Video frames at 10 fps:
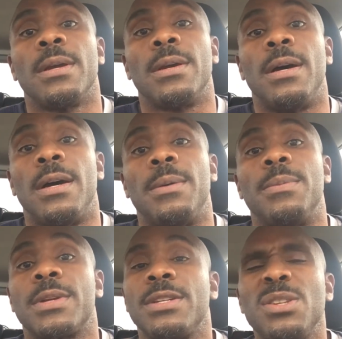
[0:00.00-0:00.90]

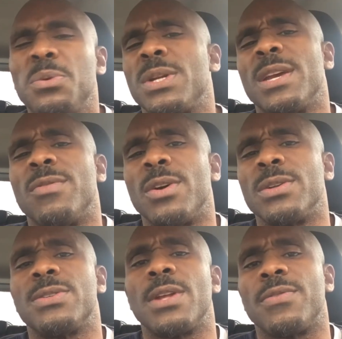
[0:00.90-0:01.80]
Because you don't want to give all your
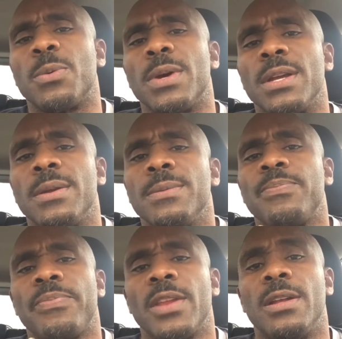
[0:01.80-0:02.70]
stuff away
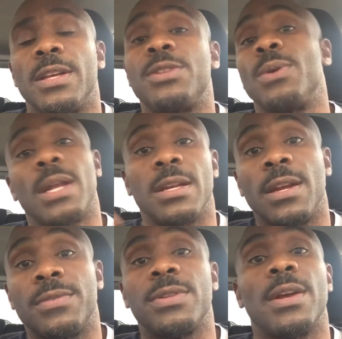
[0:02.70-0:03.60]
unless you got
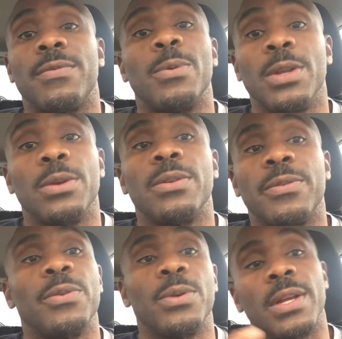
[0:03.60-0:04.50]
enough stuff where you can
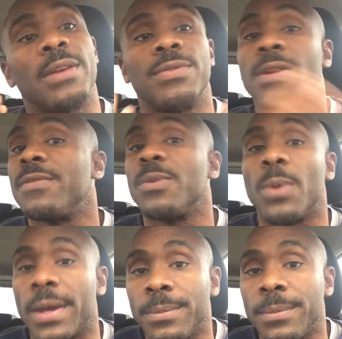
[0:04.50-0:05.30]
afford to give stuff away.